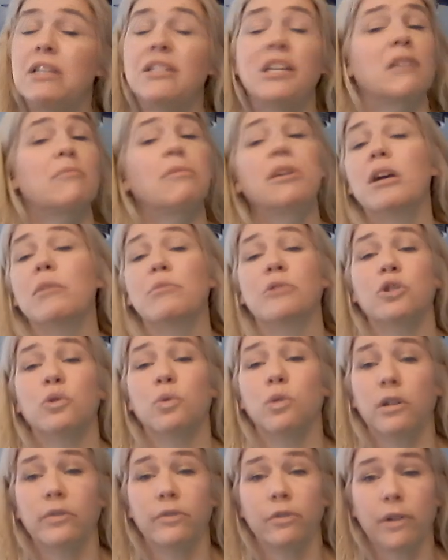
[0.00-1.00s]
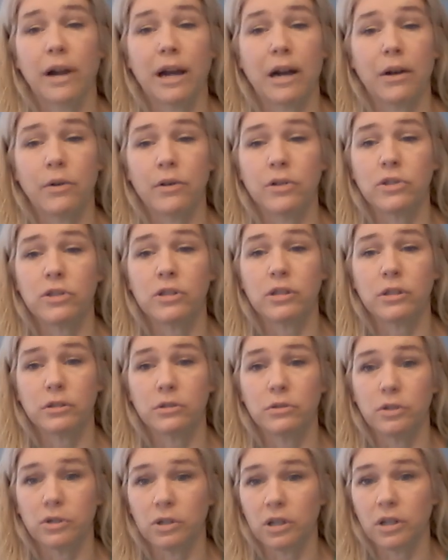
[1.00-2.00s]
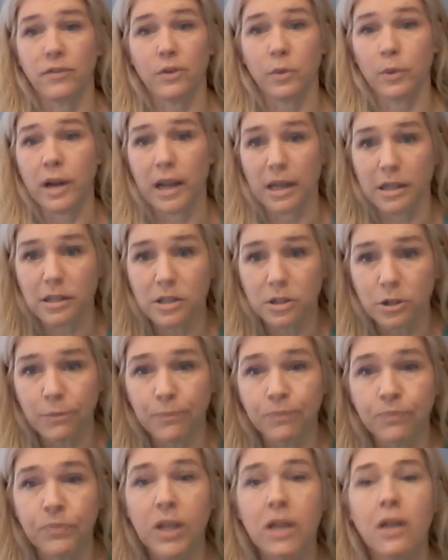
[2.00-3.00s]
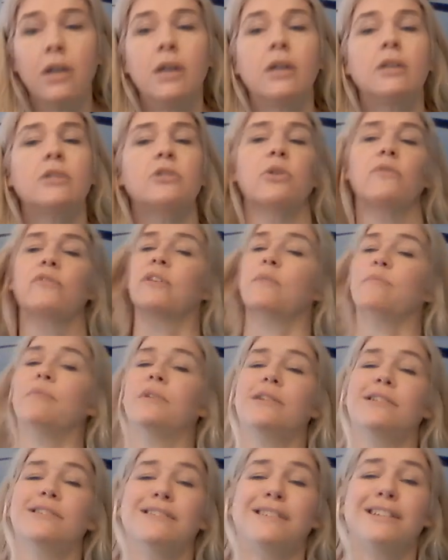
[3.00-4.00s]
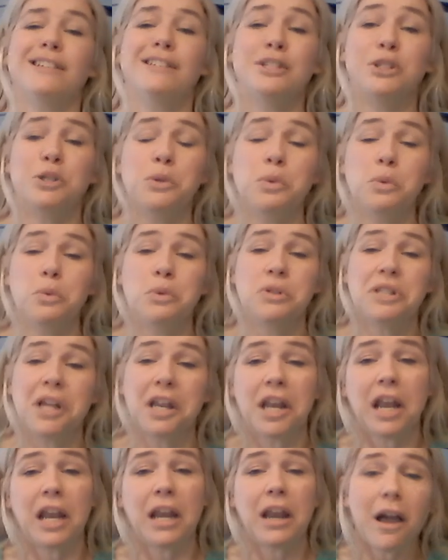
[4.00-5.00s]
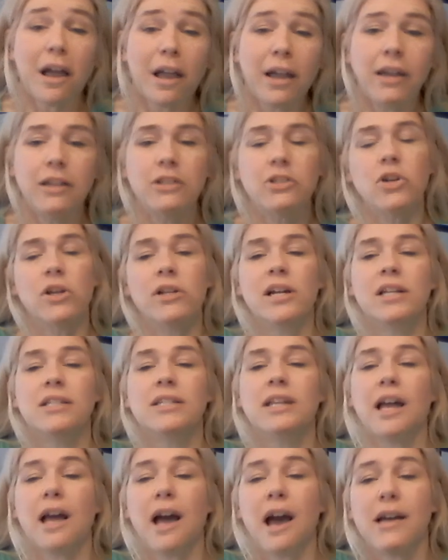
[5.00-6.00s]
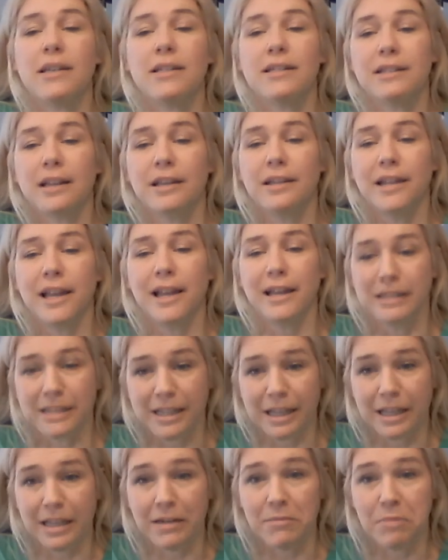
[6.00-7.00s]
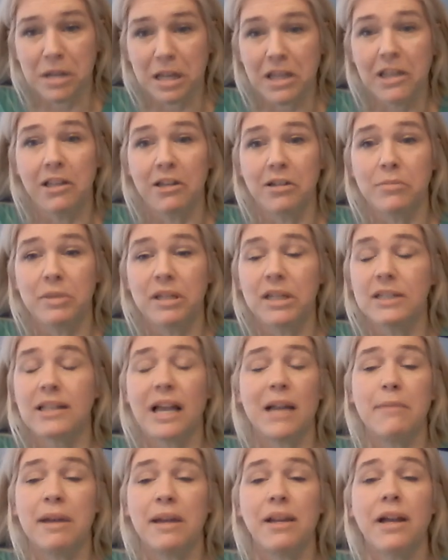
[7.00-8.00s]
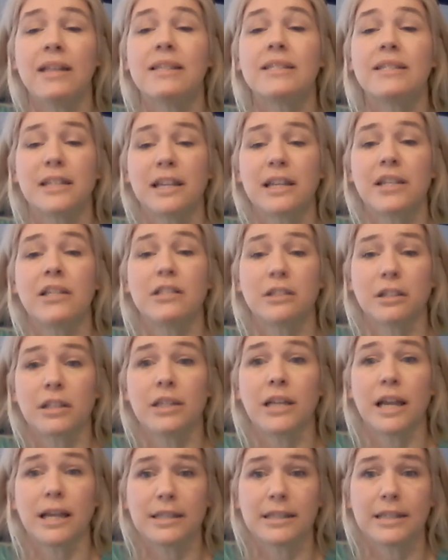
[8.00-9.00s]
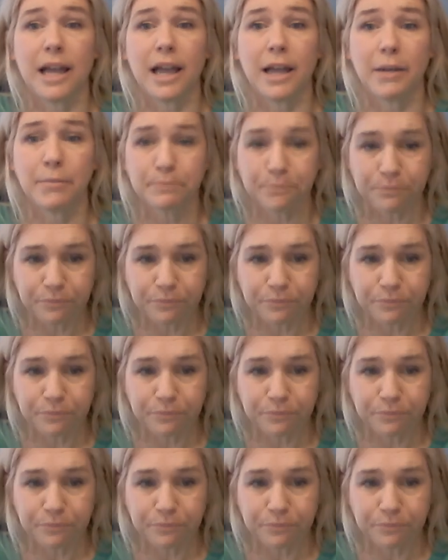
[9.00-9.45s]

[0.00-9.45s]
take me up to 24 hours to give you an answer. So if something is due Sunday night, try not to ask Sunday at 10 p.m. because I may not see it until the next day.